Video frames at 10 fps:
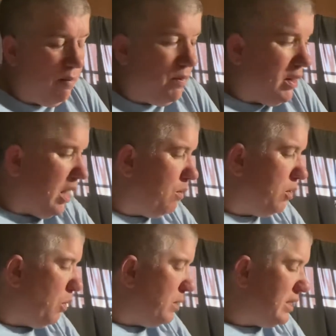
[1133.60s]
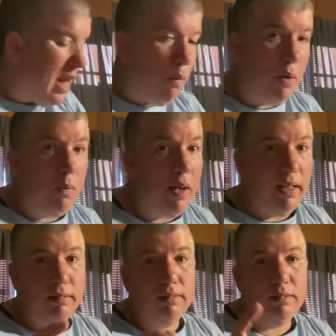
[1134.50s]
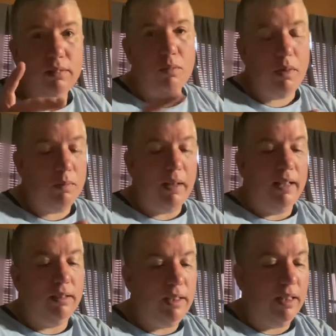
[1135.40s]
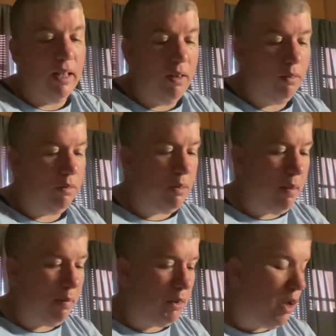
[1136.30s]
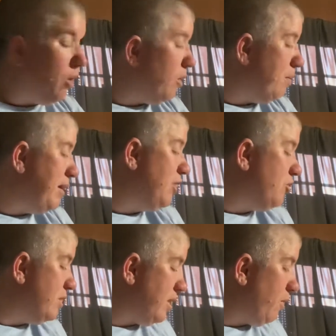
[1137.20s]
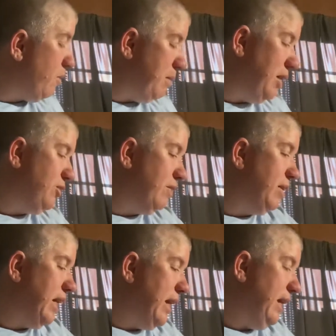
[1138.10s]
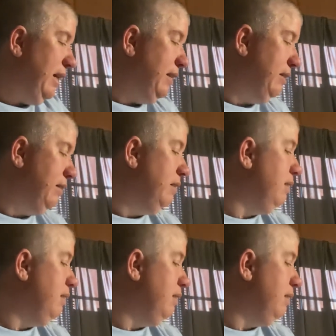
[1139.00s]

he would always say, we win, you know, to be able to go to the beach and sit on the beach every day, and,